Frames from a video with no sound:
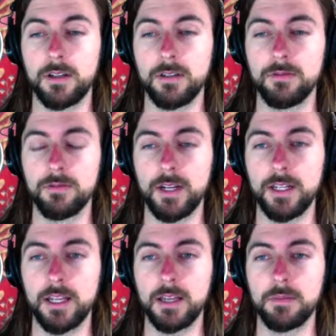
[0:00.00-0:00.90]
on
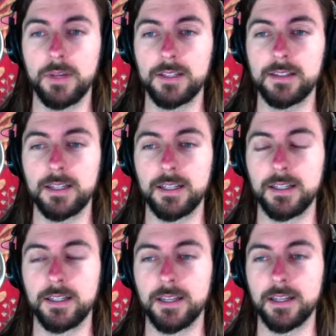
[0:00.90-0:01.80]
writing a bass
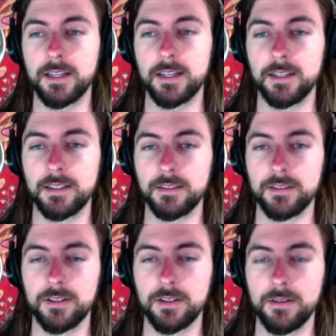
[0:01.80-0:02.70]
line,
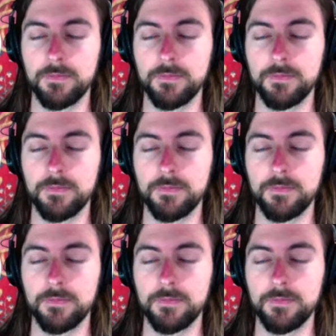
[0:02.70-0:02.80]
and